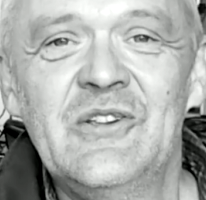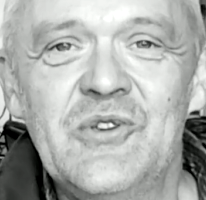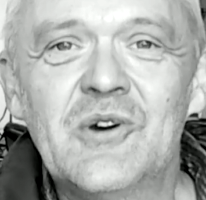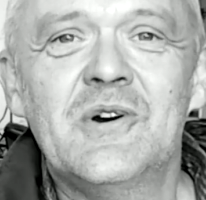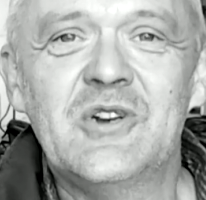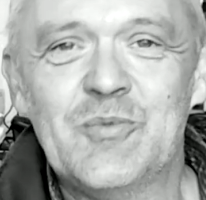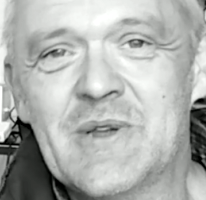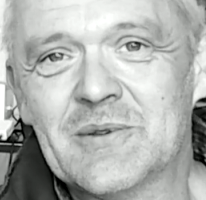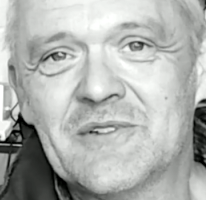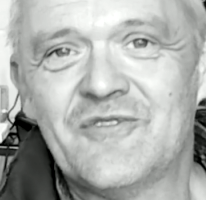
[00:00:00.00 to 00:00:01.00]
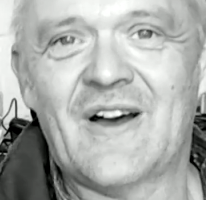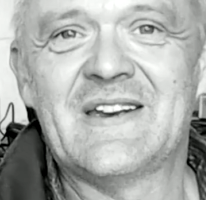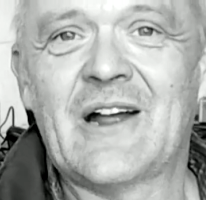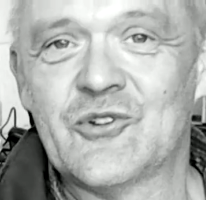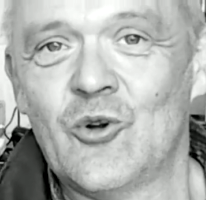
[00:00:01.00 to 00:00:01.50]
you're going to be able to
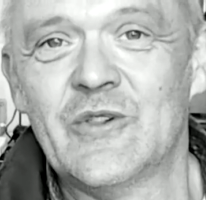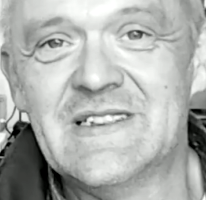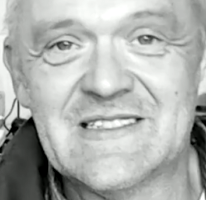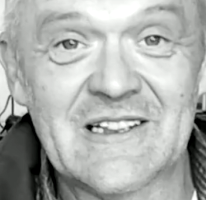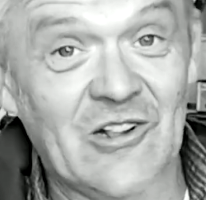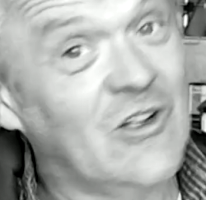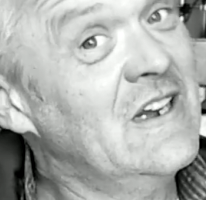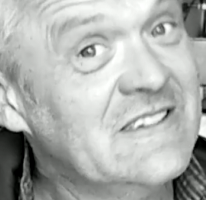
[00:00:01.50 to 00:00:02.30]
find out all these little